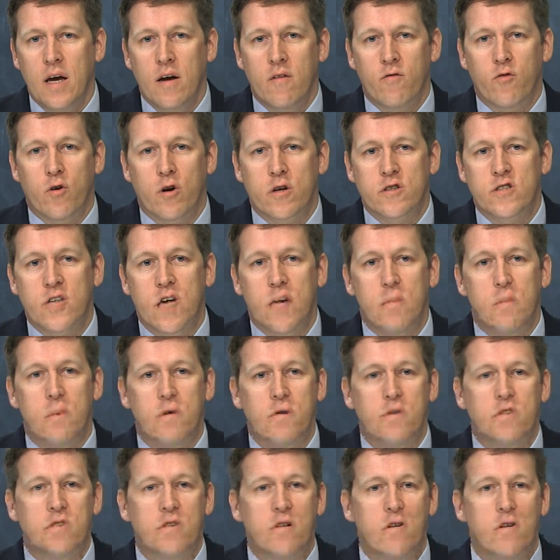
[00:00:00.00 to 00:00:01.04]
For
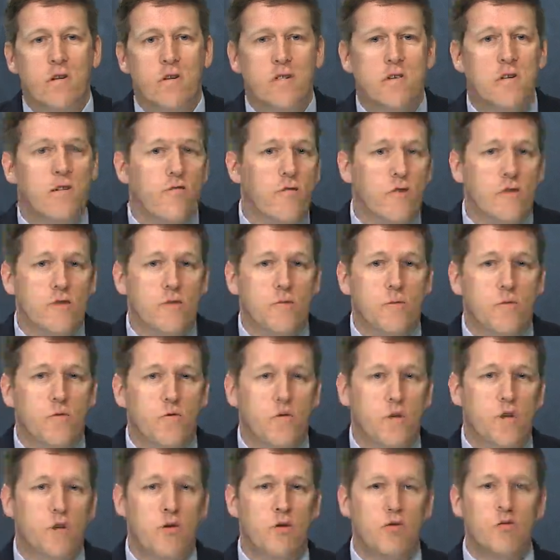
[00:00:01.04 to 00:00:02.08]
example, is there a difference
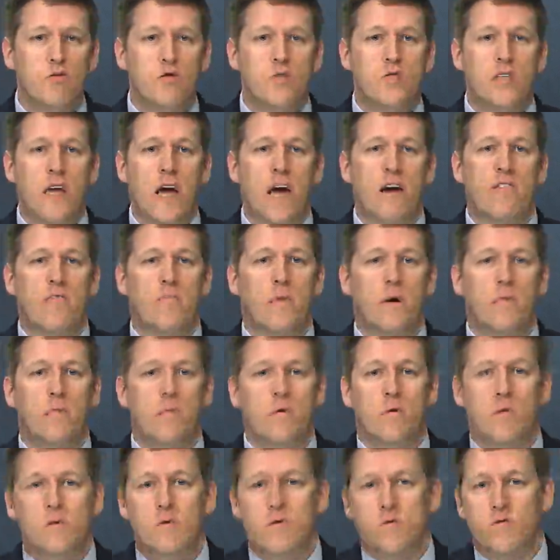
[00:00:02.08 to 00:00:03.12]
between new staff
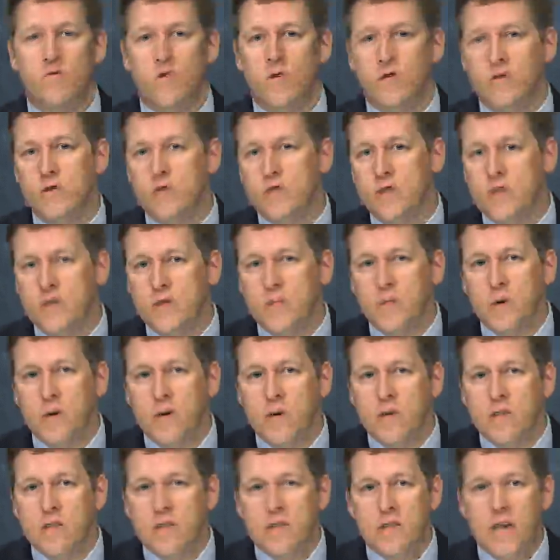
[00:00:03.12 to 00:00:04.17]
members versus
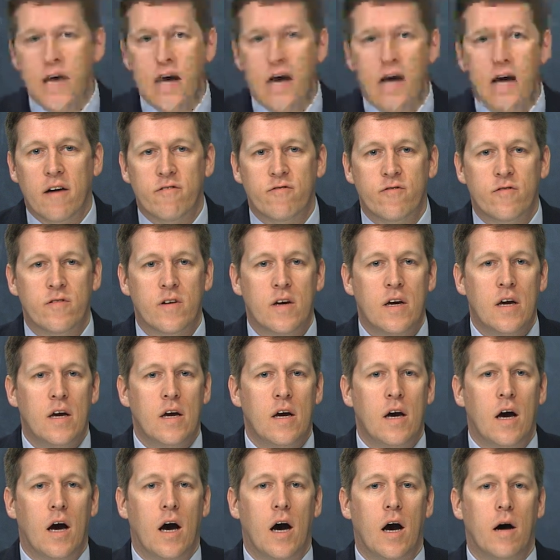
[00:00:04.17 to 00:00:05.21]
experienced staff?
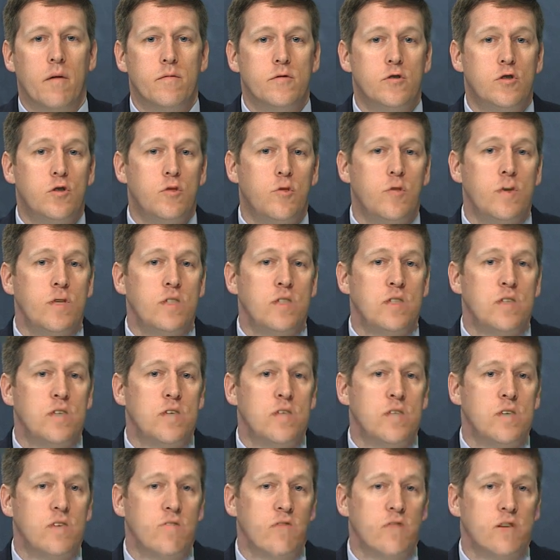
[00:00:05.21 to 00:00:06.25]
Um, do we see a
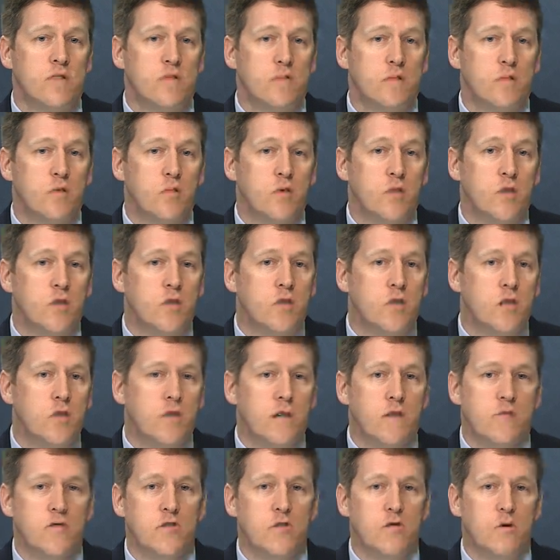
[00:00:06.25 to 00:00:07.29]
difference between
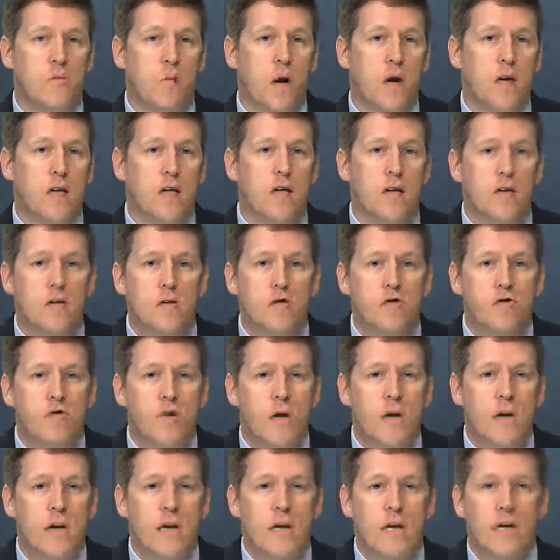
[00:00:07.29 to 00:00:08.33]
shifts or by clinical
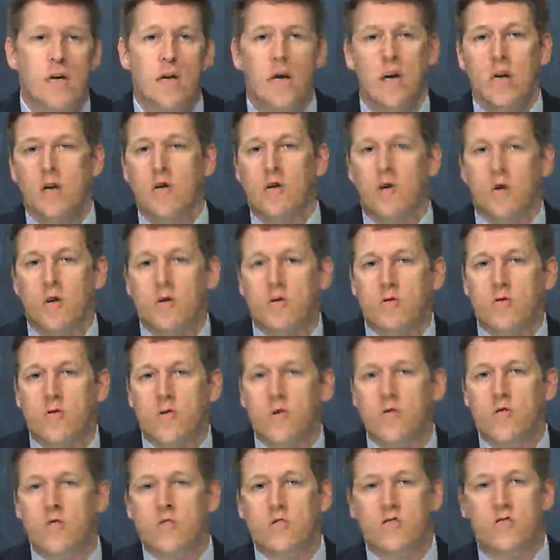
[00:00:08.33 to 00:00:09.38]
training, nurse
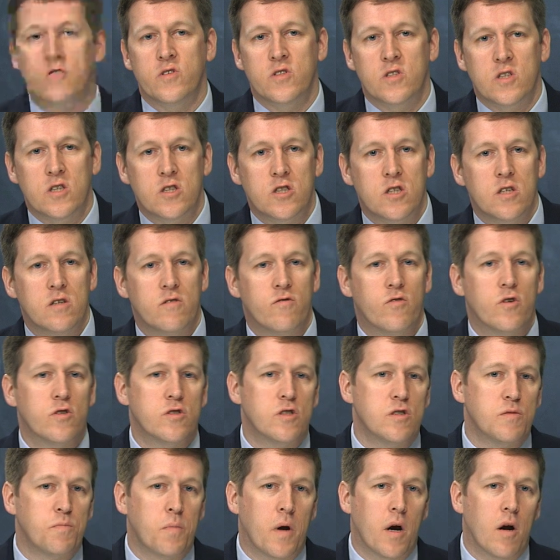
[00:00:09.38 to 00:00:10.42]
versus physician
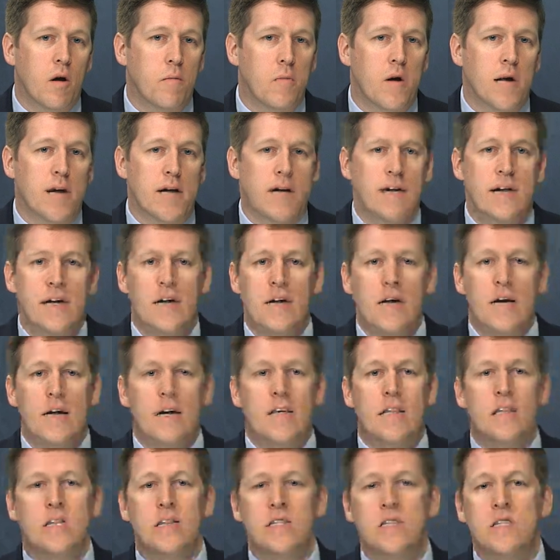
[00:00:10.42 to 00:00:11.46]
versus paramedic?
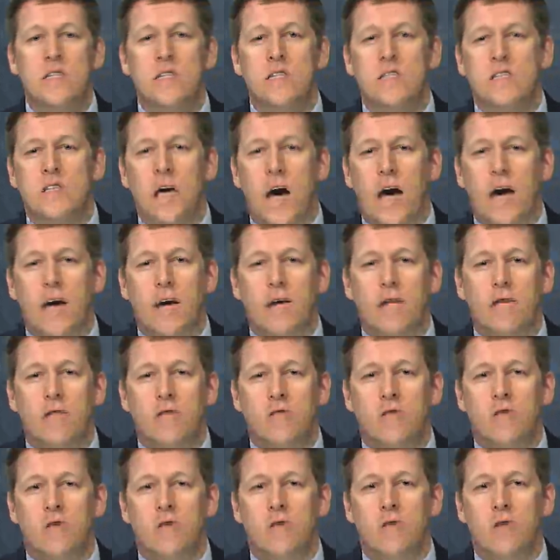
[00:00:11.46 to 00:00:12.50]
This desire
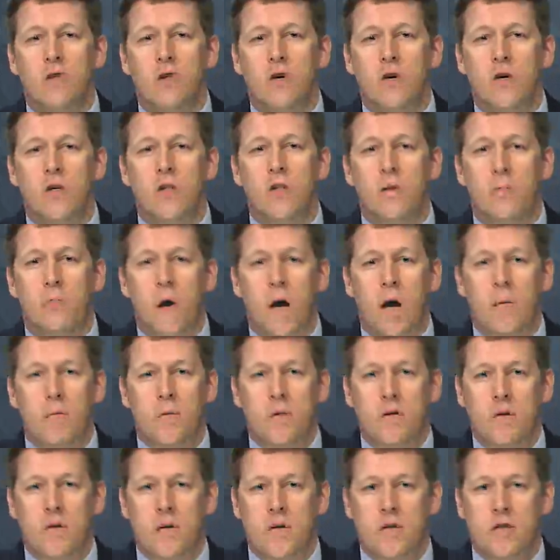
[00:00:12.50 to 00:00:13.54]
to look at the
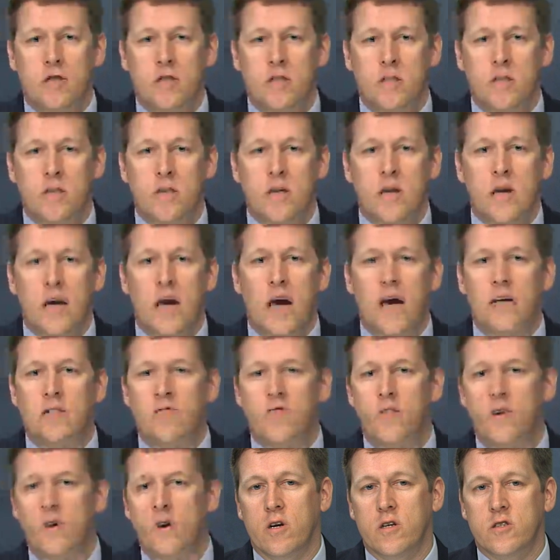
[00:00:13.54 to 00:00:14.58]
population as
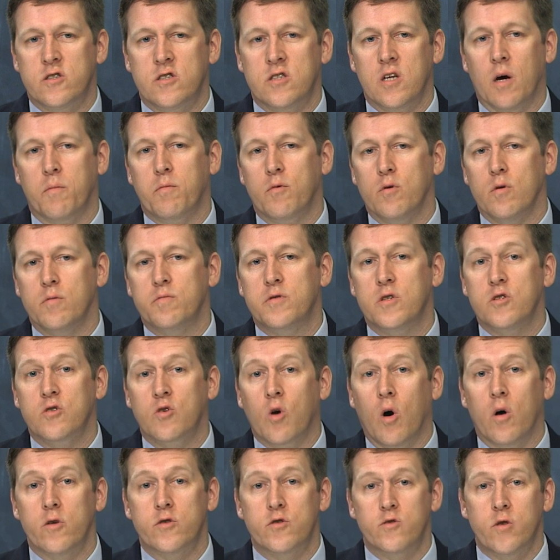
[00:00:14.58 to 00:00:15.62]
various subgroups is
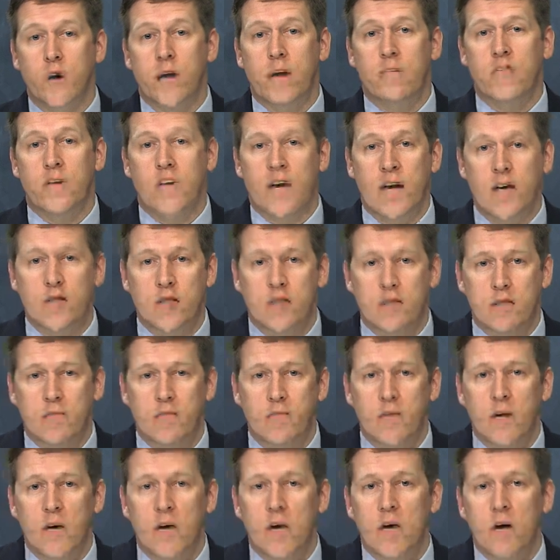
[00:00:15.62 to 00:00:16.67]
called stratification.
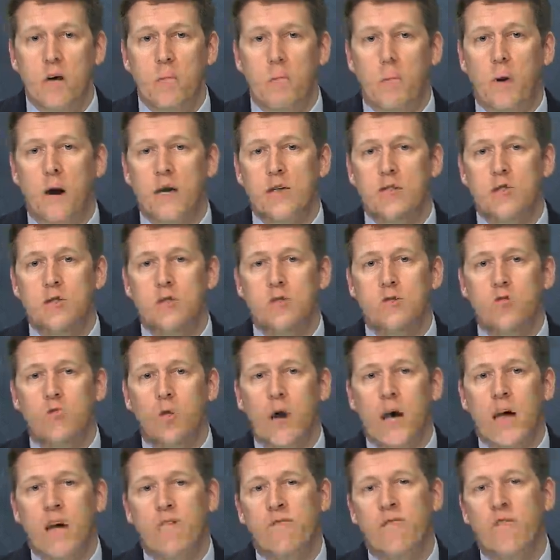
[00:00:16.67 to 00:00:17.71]
By
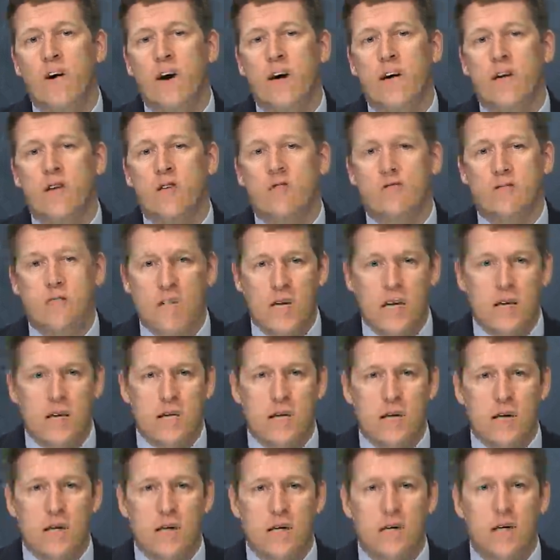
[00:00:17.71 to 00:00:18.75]
stratifying your
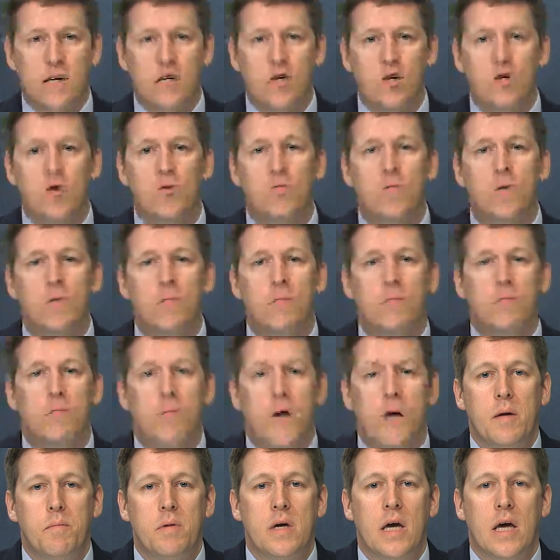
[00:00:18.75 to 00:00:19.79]
data, you
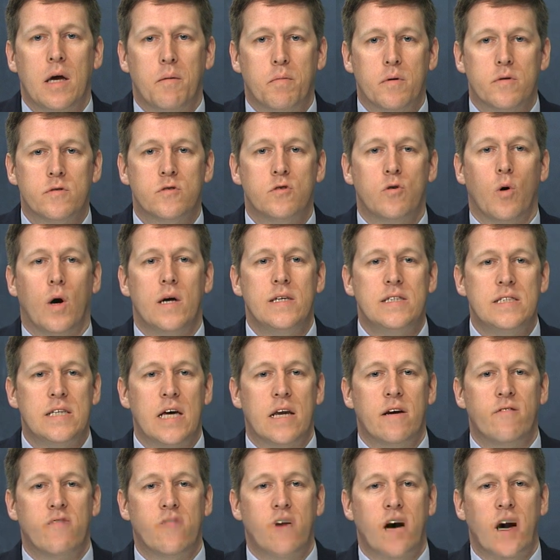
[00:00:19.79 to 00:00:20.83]
may be able to
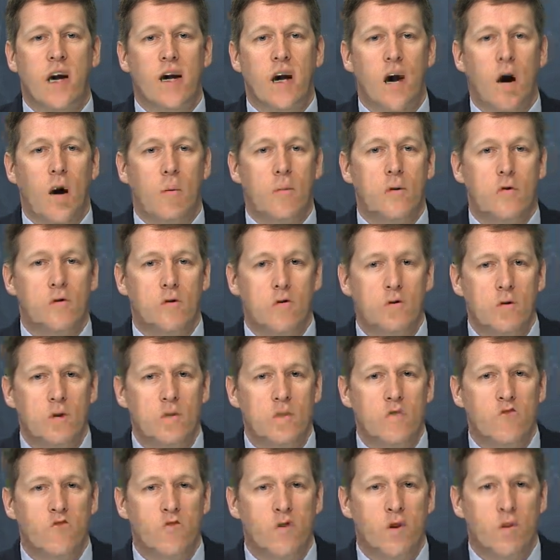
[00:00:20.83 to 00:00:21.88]
identify
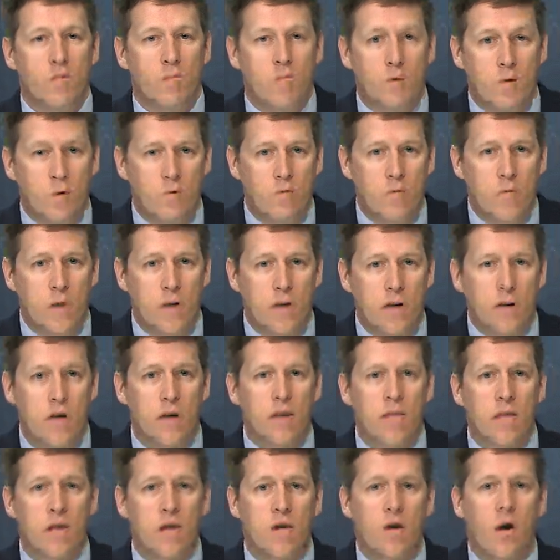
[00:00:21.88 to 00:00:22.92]
opportunities for improvement
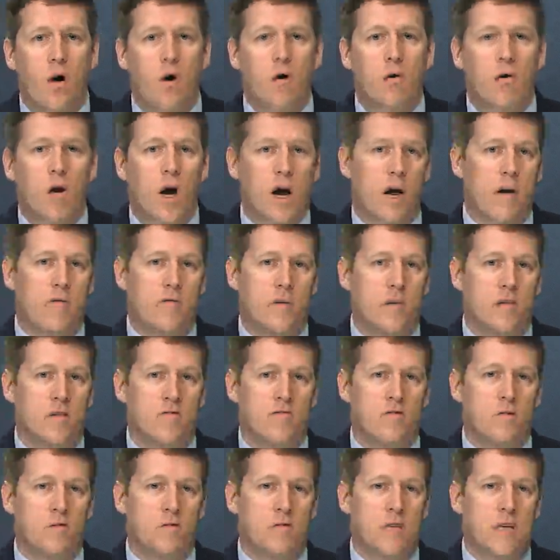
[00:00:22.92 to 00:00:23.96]
that aren't obvious
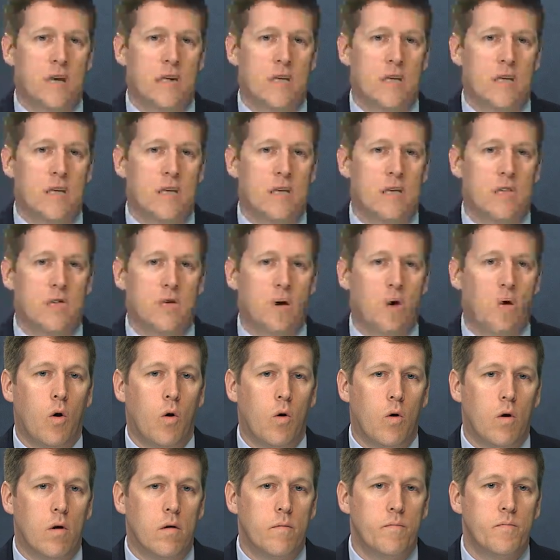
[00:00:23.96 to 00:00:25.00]
from data as a
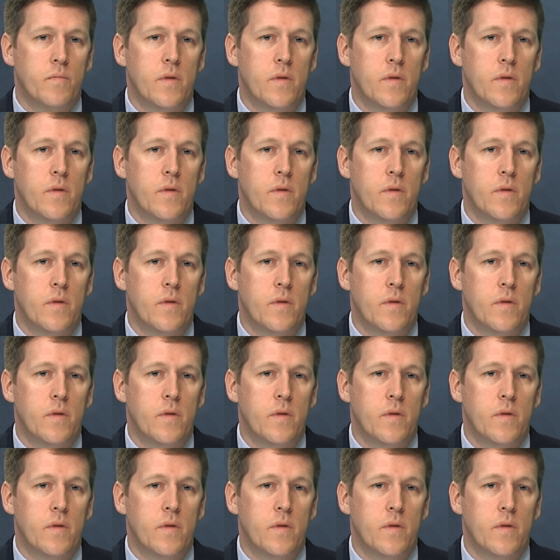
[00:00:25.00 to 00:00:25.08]
whole.